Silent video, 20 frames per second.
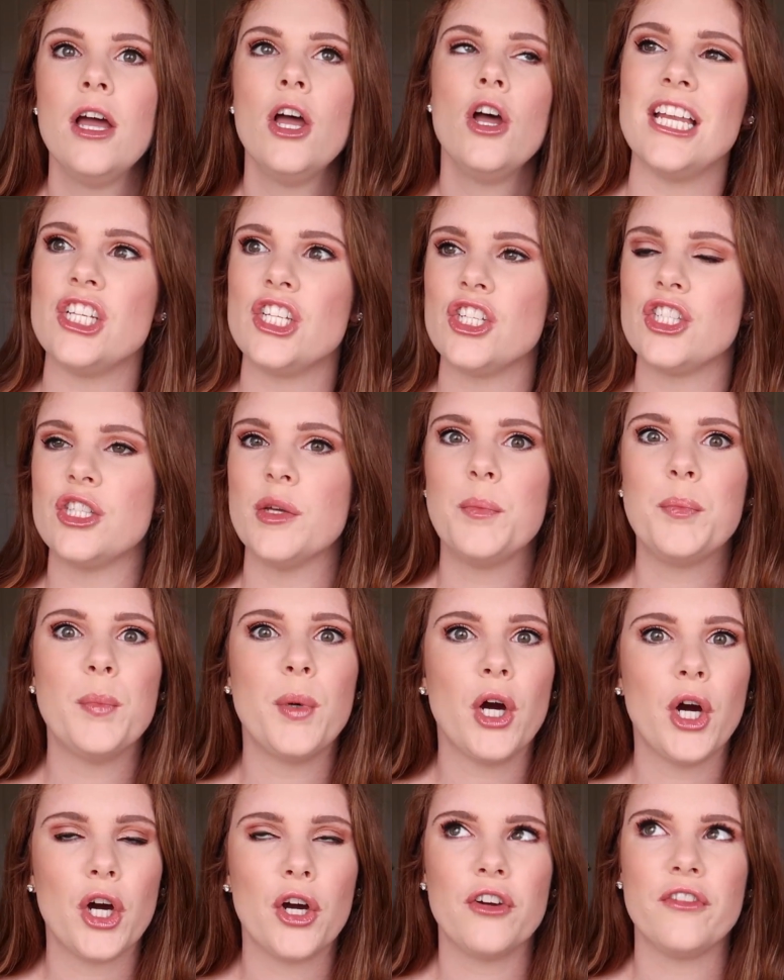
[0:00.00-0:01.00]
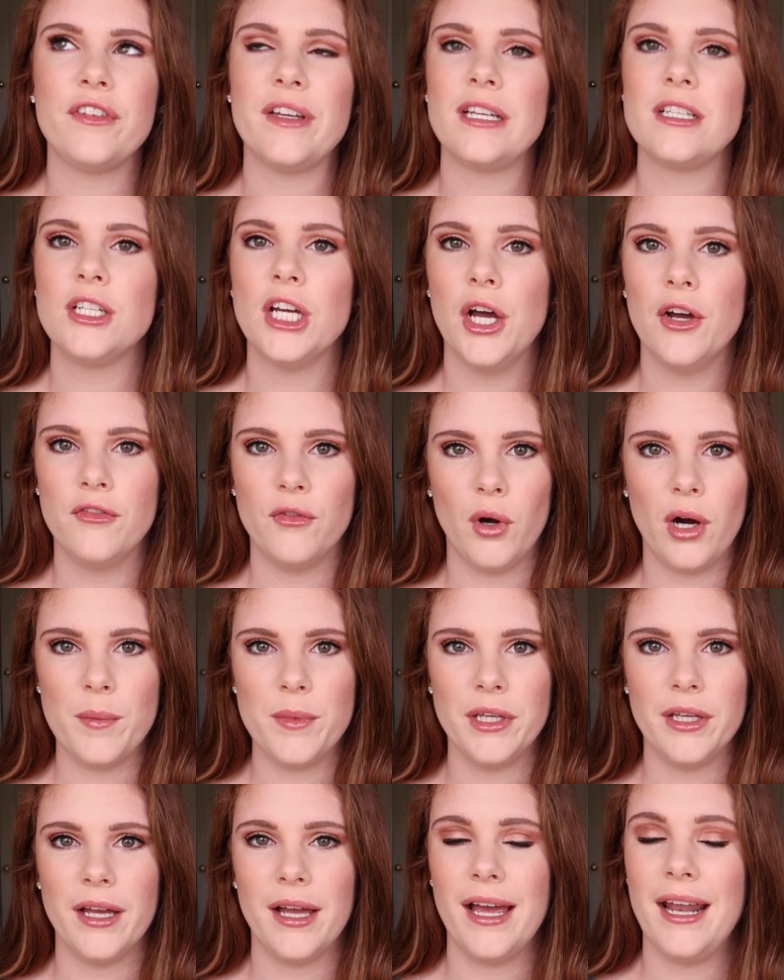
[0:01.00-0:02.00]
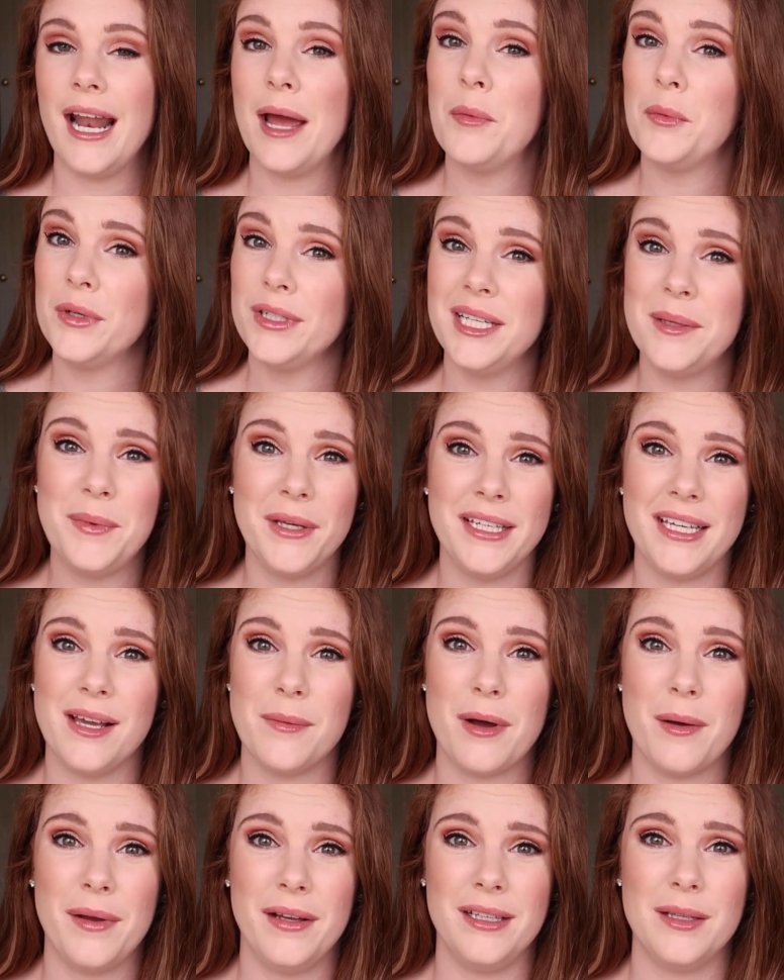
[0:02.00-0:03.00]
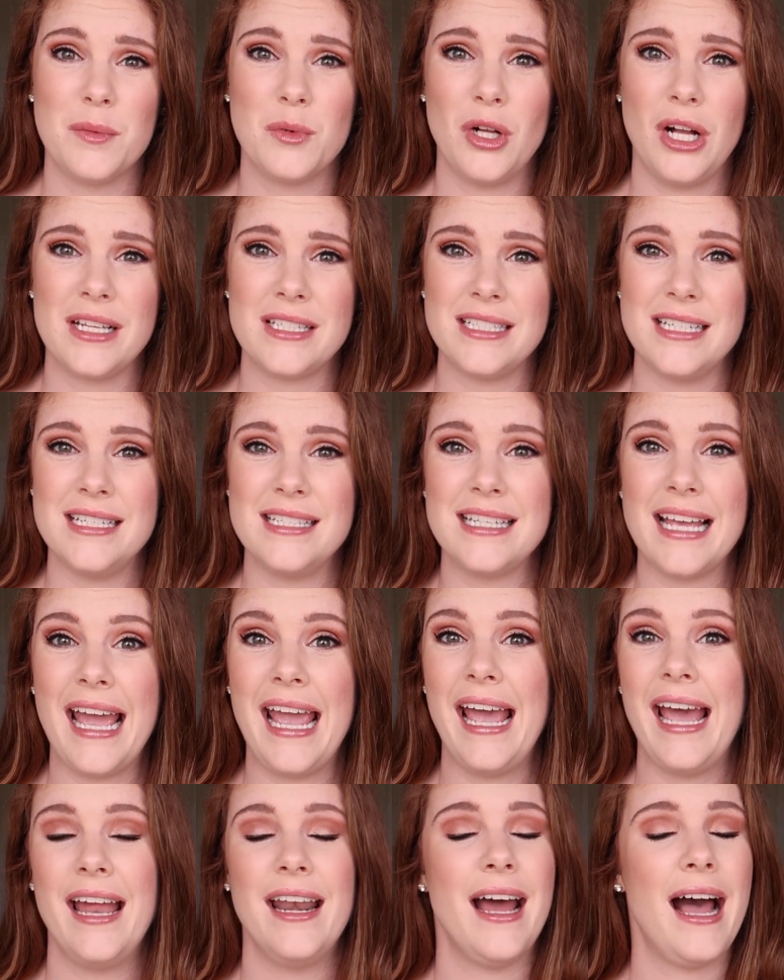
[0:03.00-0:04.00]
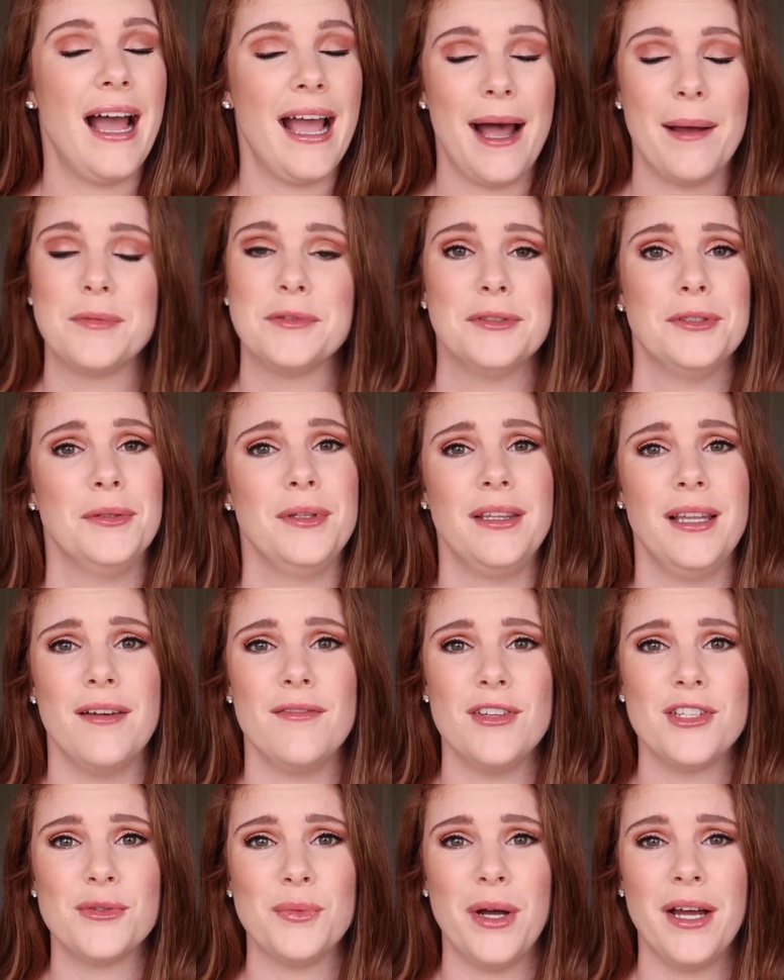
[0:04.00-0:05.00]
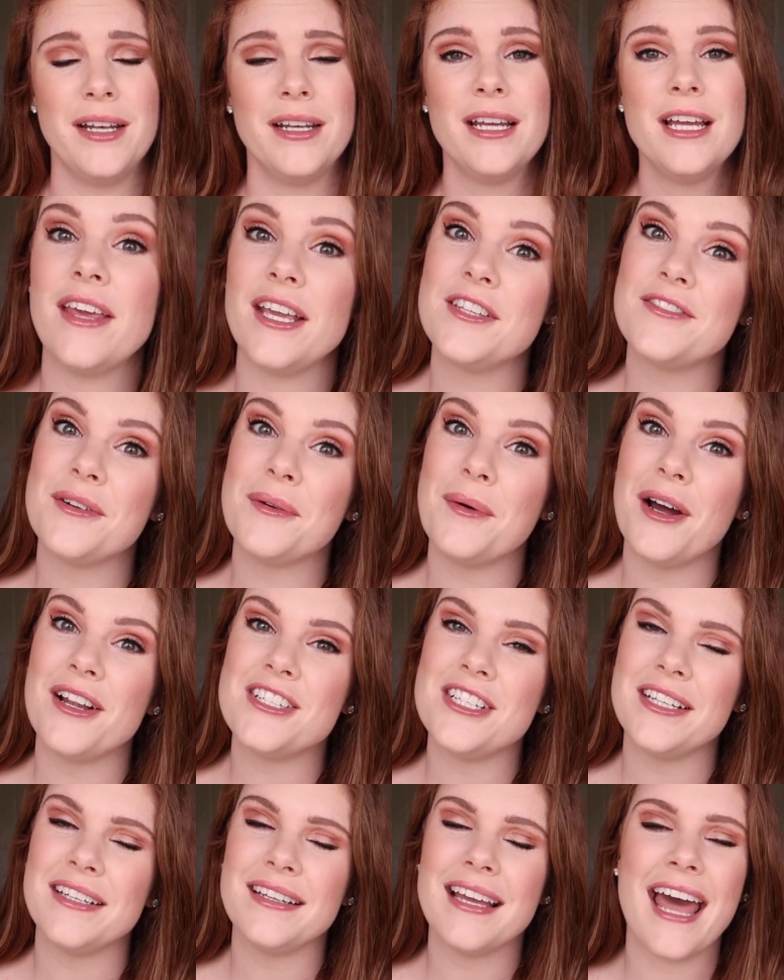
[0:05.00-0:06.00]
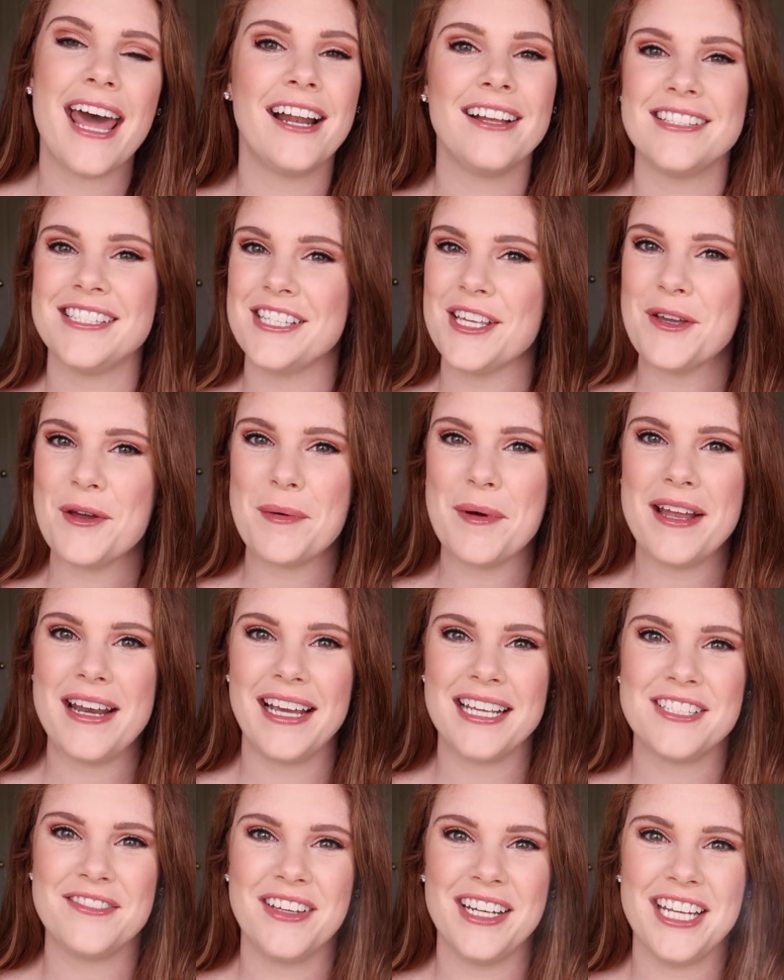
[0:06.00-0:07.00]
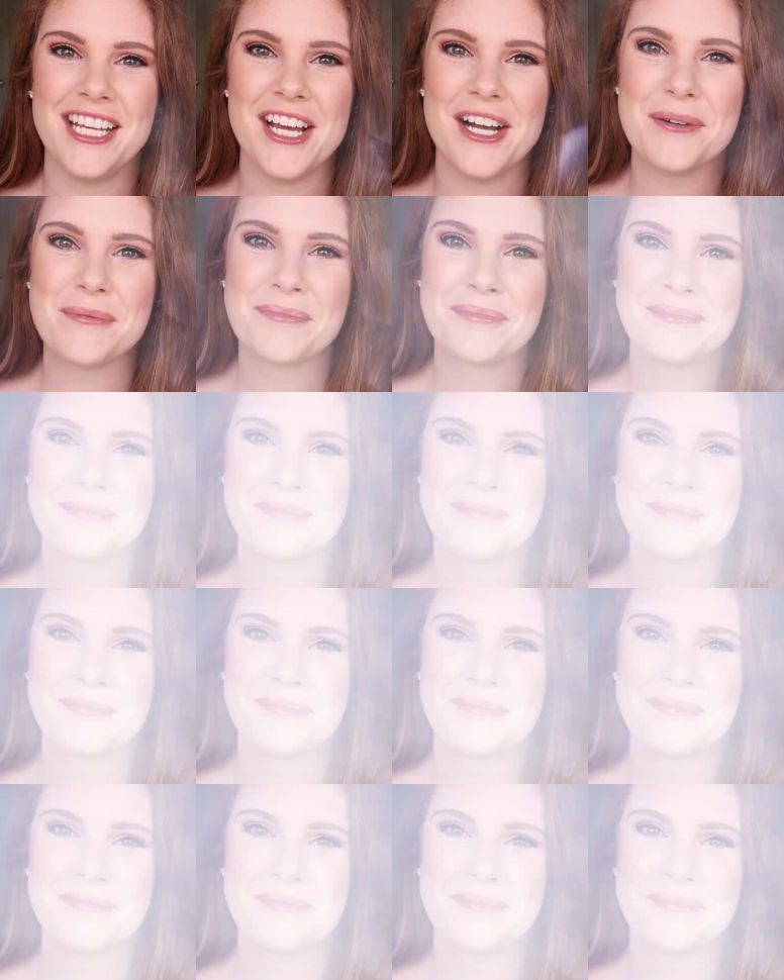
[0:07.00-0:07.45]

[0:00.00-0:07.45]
It's just the perfect formula, and I'm really picky about my lip glosses, and I absolutely love this one. Thanks for watching, and I'll see you in my next video.